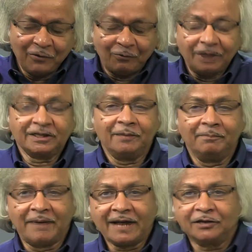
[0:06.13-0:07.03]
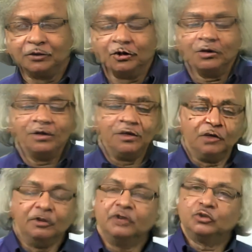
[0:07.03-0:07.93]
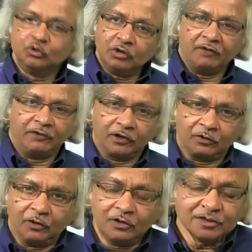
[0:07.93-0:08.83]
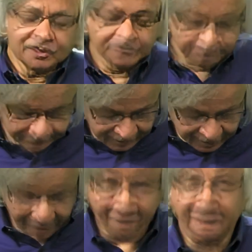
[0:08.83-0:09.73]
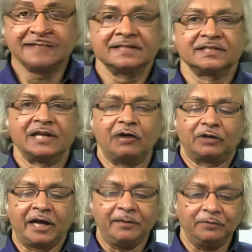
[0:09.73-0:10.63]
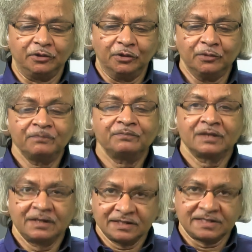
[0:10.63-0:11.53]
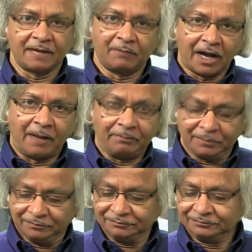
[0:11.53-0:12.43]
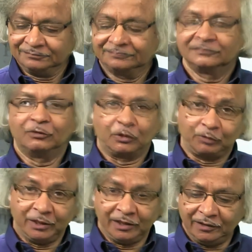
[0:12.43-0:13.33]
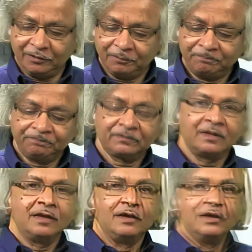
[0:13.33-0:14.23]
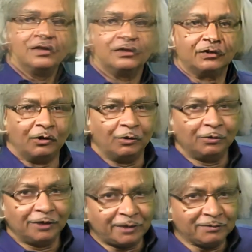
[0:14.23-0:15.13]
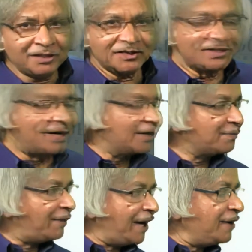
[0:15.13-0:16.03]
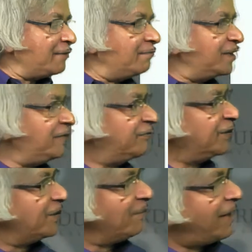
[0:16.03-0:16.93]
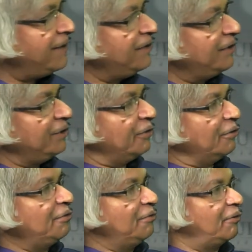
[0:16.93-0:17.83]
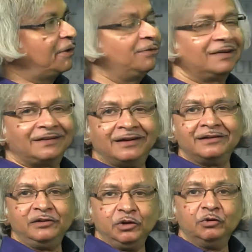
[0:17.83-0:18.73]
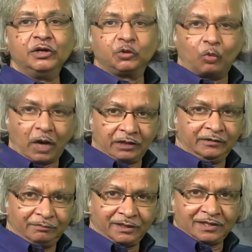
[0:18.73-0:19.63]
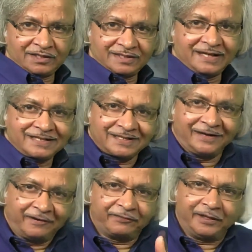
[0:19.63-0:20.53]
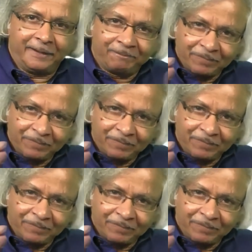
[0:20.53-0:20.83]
Welcome back to Unit 2 of our course. I guess it's now time to sum up what we did. So let me just start by briefly reminding you what we had done in Unit 1, because that's kind of the